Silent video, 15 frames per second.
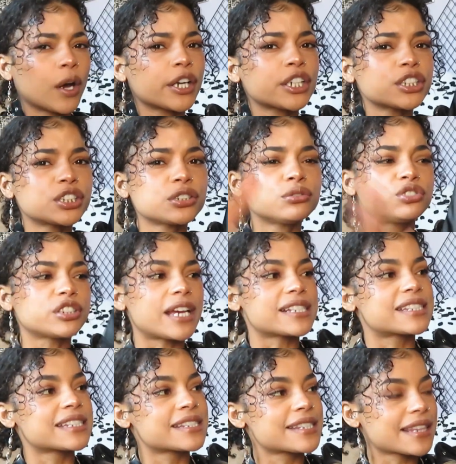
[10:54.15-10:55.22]
one or two
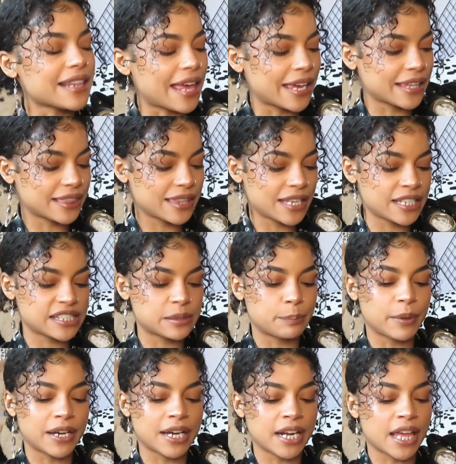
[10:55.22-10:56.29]
dresses like this,
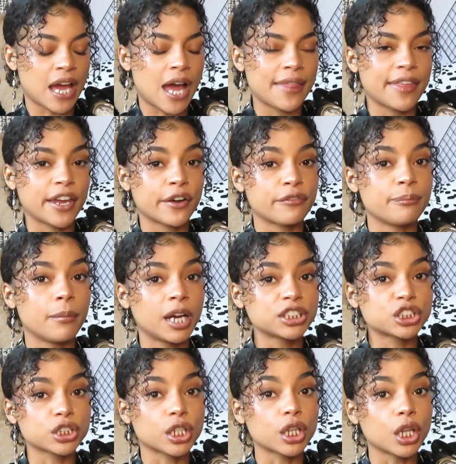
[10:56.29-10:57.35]
but they're
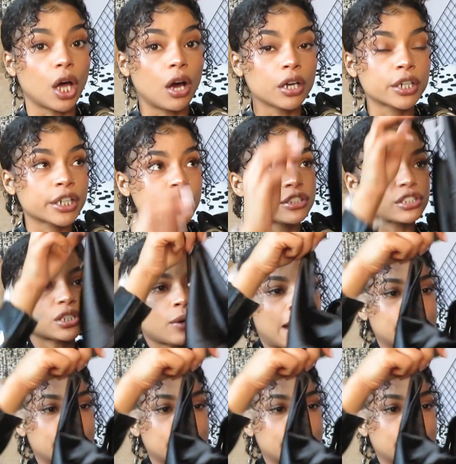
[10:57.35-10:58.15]
much longer. So